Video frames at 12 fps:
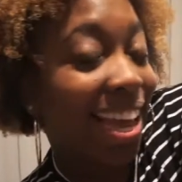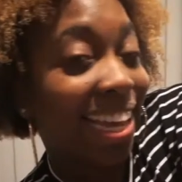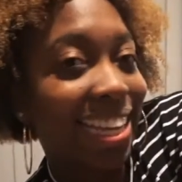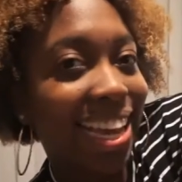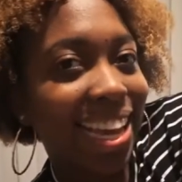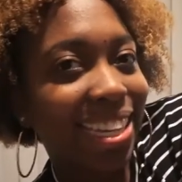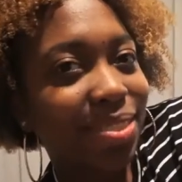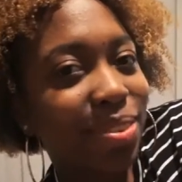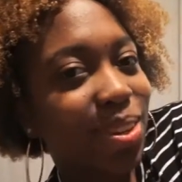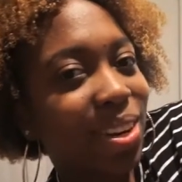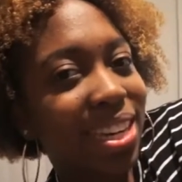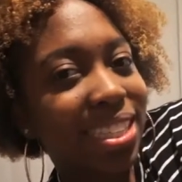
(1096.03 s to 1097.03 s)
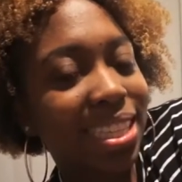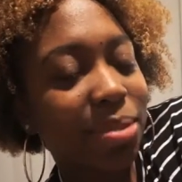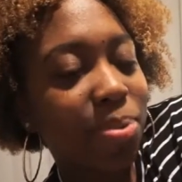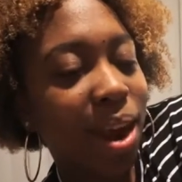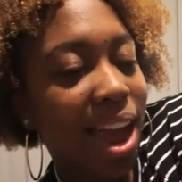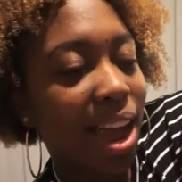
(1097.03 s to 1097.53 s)
Yes, we're going to see
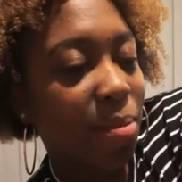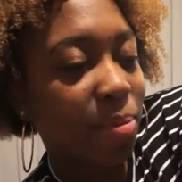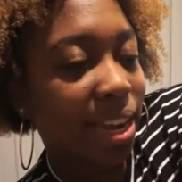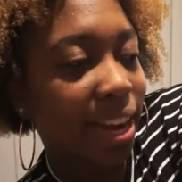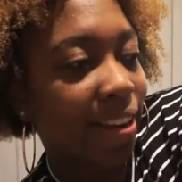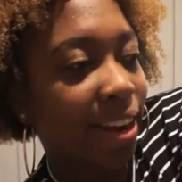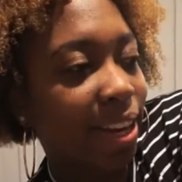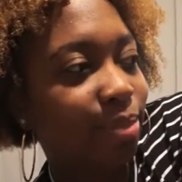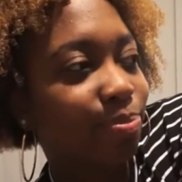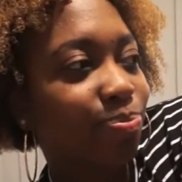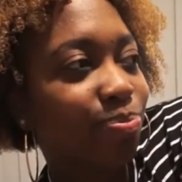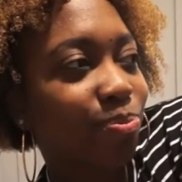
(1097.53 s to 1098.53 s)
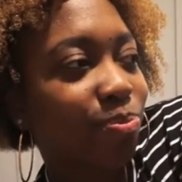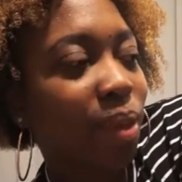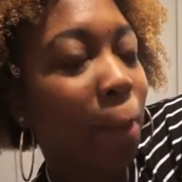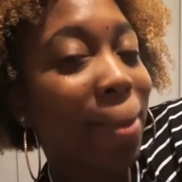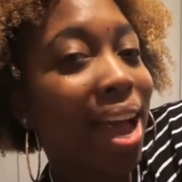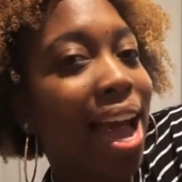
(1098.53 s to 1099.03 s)
Proud Mary.
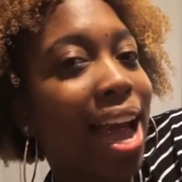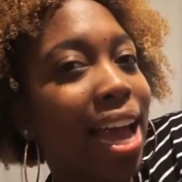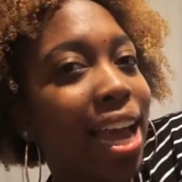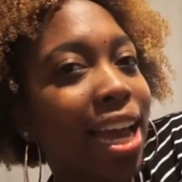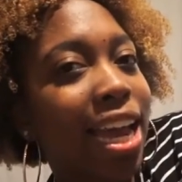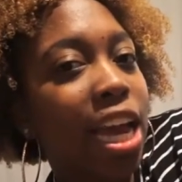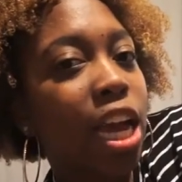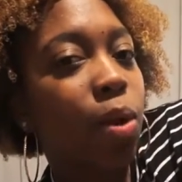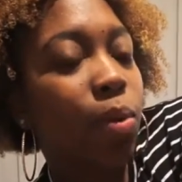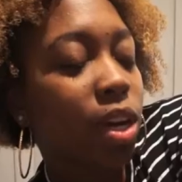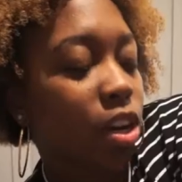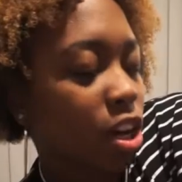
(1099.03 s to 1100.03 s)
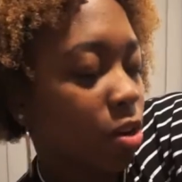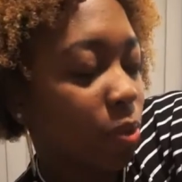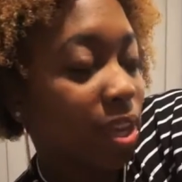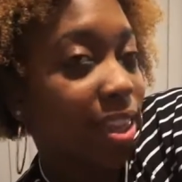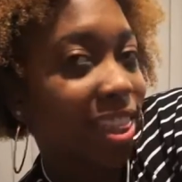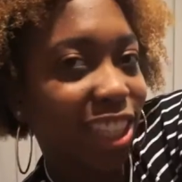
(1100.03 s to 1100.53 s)

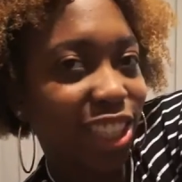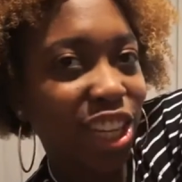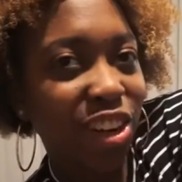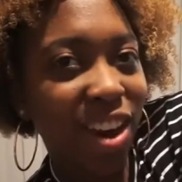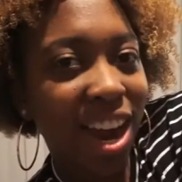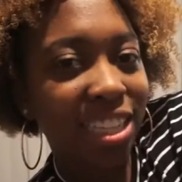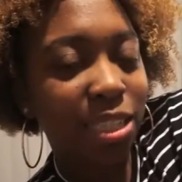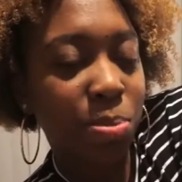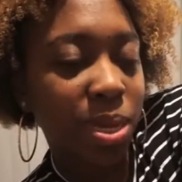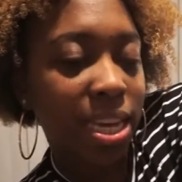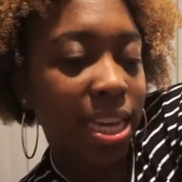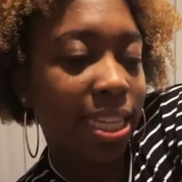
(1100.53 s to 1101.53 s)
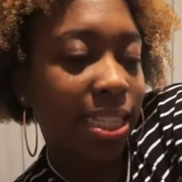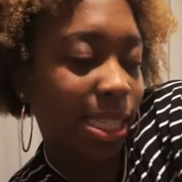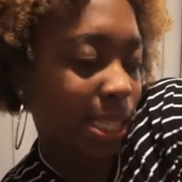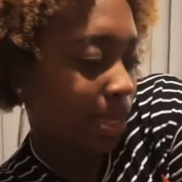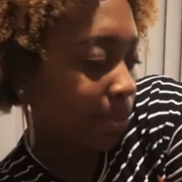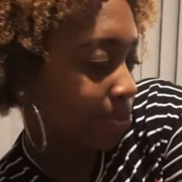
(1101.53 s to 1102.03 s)
With Taraji P.
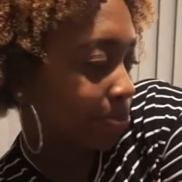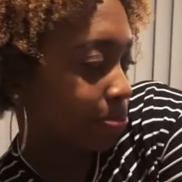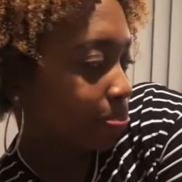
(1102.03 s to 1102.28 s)
Henson.